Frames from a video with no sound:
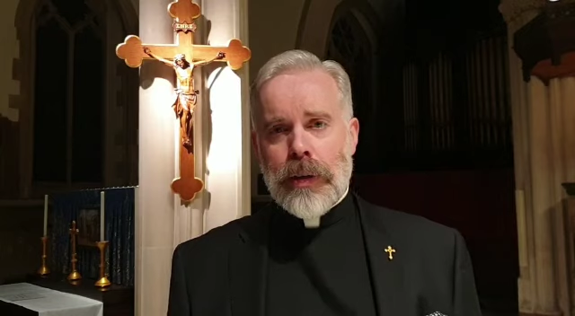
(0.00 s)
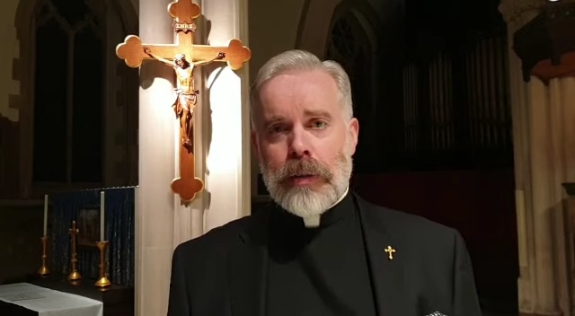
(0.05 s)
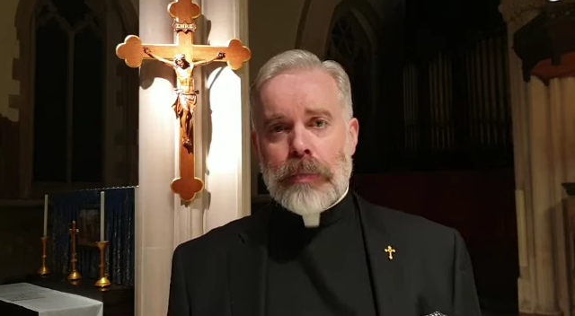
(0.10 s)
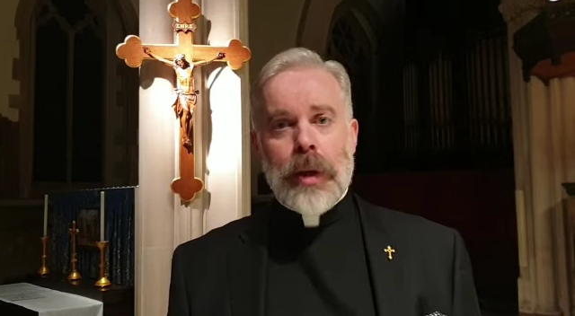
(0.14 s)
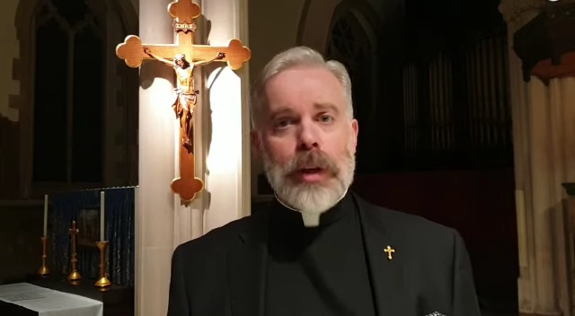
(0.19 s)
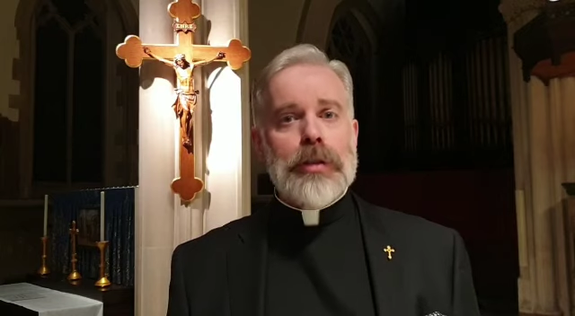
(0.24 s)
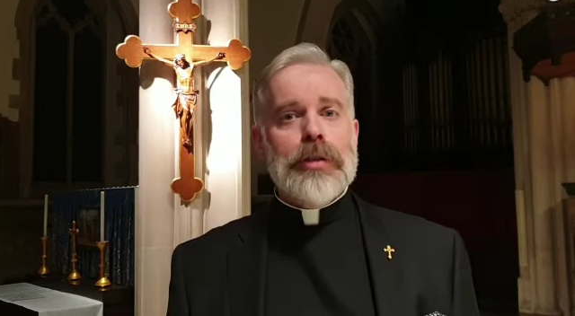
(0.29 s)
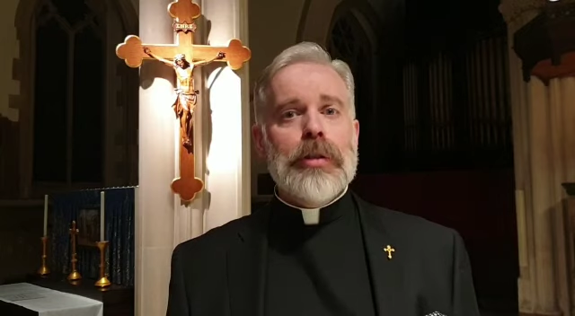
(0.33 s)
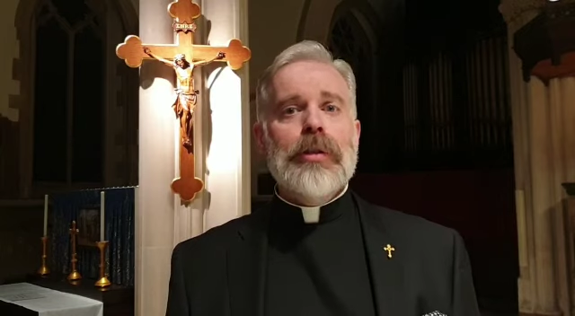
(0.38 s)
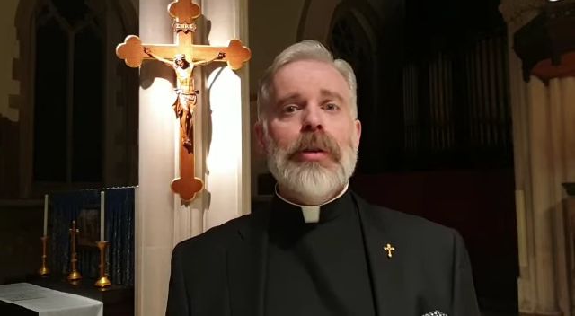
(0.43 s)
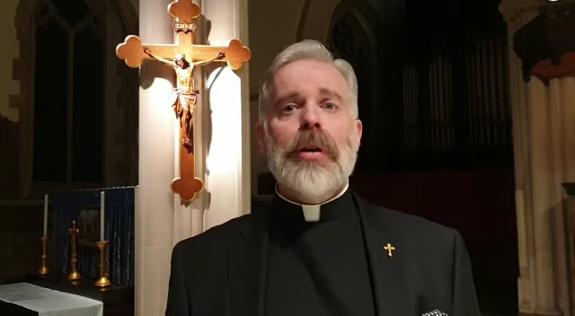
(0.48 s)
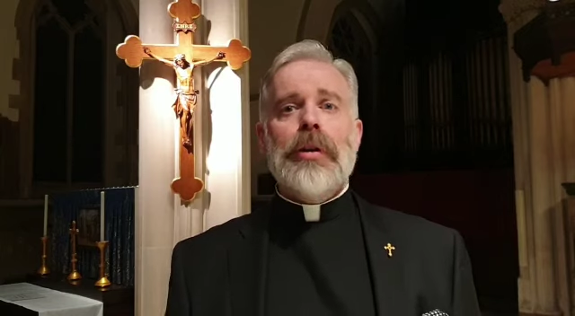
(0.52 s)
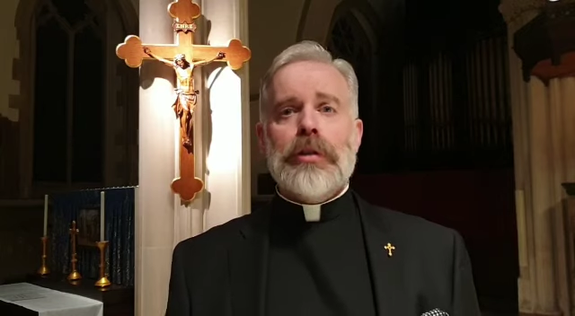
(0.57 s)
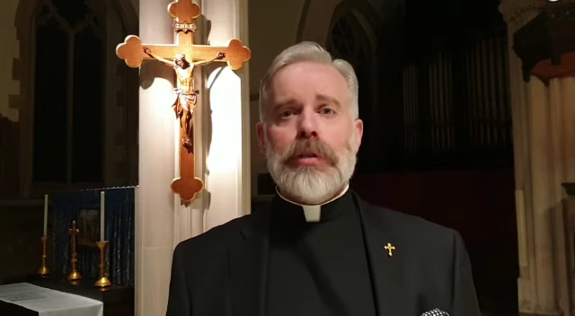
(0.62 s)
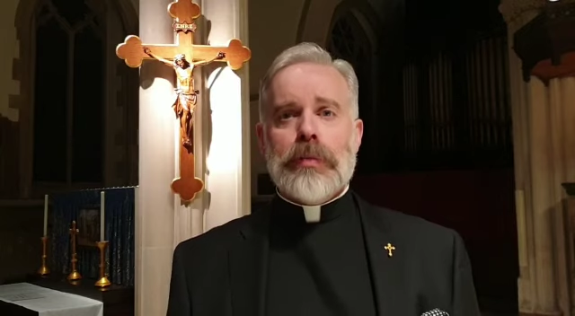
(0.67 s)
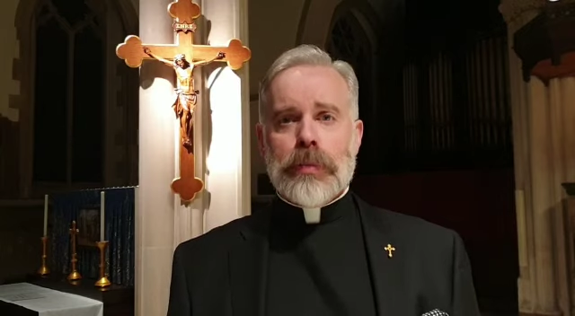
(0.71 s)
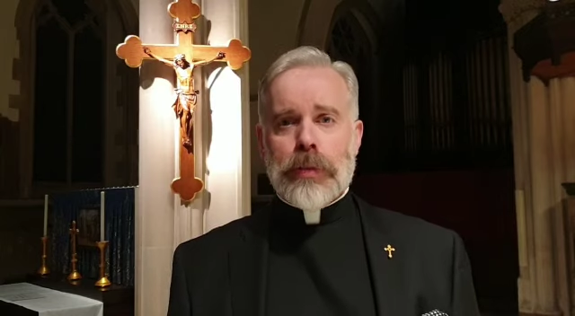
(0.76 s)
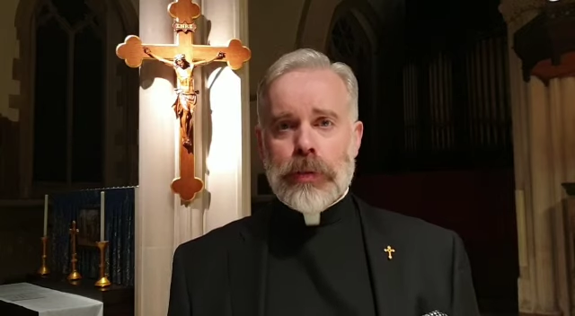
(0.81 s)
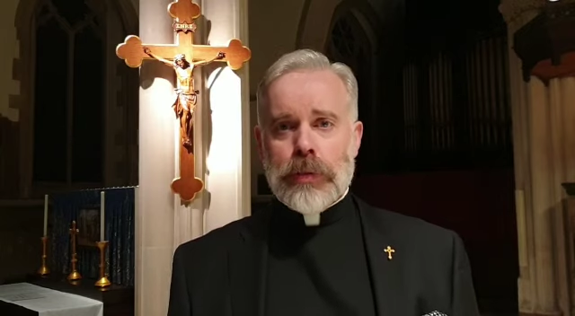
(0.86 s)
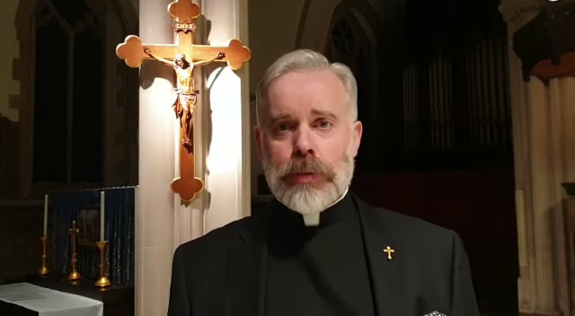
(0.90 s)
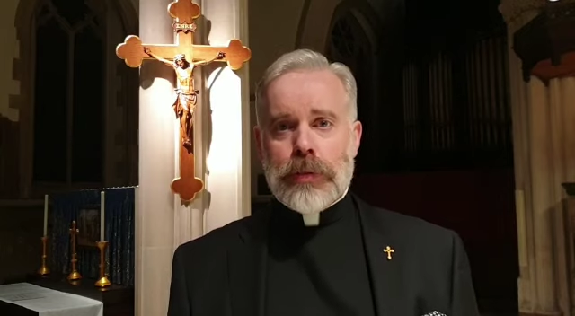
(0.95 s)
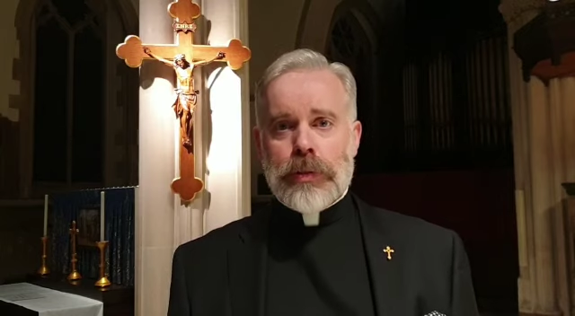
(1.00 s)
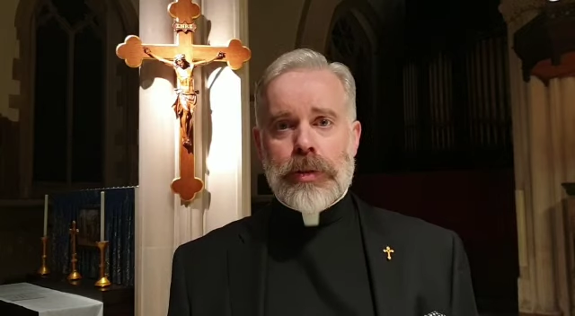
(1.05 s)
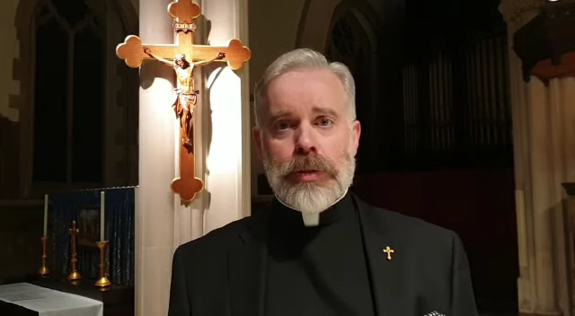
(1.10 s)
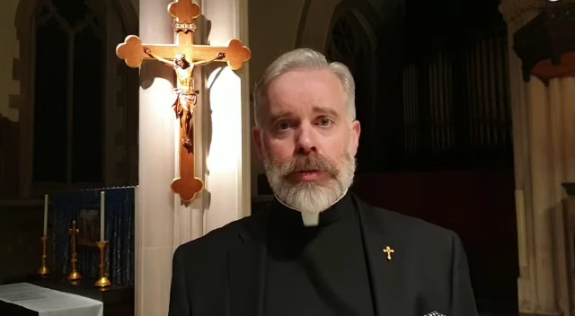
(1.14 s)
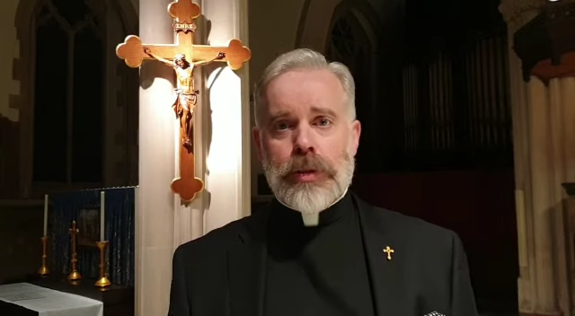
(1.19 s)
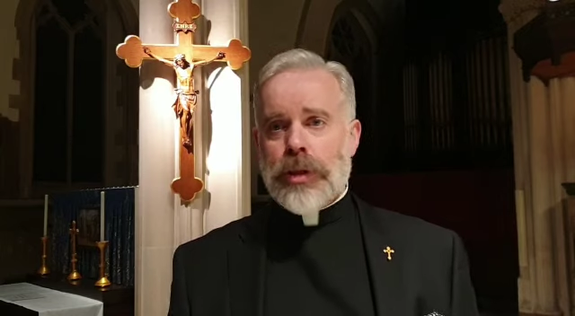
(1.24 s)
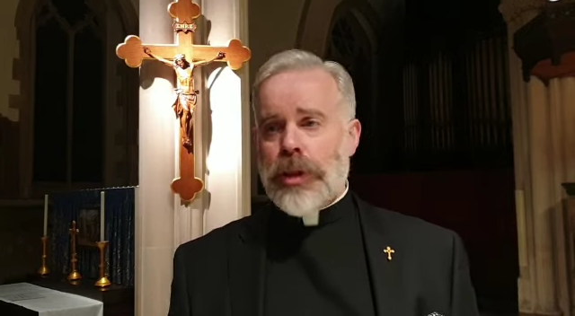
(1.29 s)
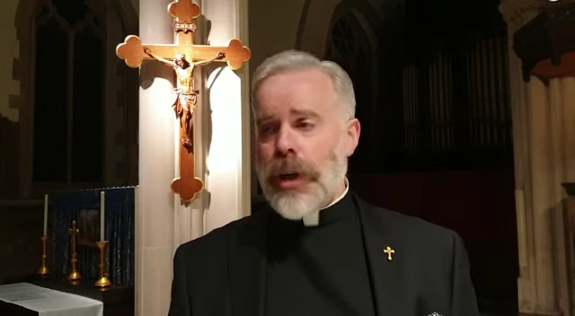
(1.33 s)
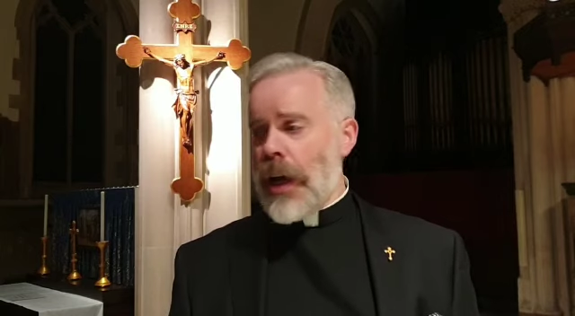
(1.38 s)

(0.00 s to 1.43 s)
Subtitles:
And may St. Oswald, St.